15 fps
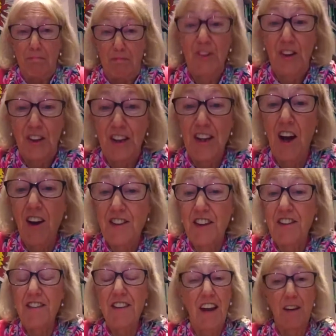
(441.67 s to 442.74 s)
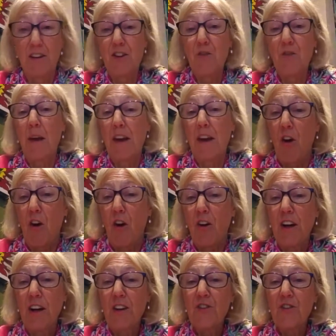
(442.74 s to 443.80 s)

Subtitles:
certainly I didn't and you may not.